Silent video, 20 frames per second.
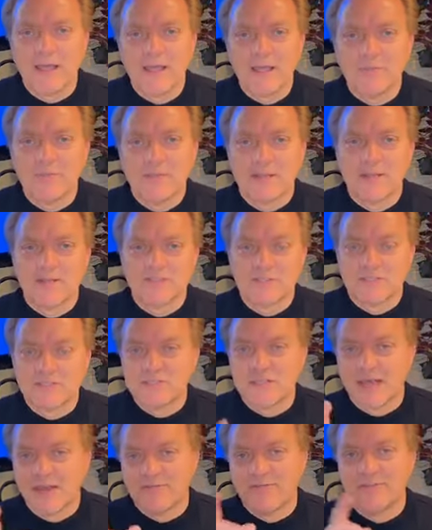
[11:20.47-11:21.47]
it because it's
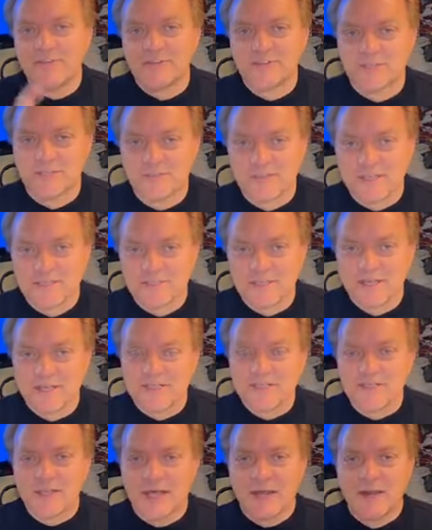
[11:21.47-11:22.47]
not efficient. They said
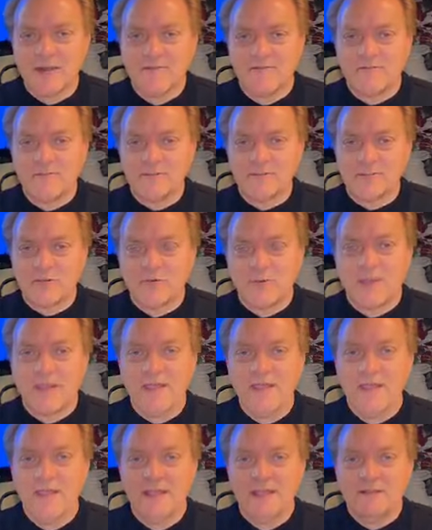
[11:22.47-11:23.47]
it's not an efficient
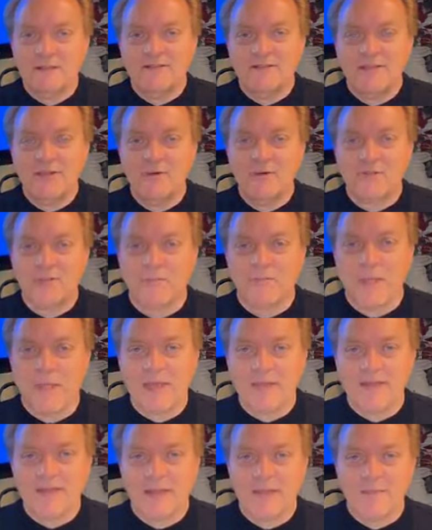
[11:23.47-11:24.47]
way to deal with the
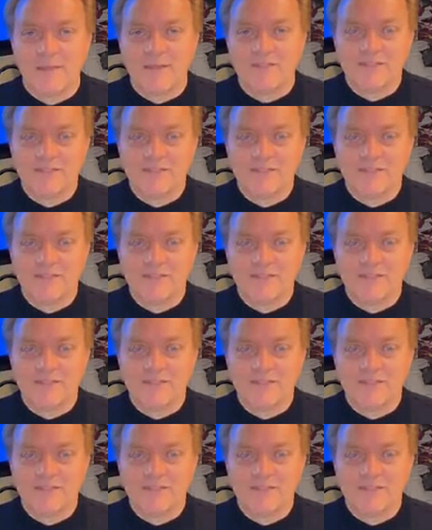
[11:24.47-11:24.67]
pandemic.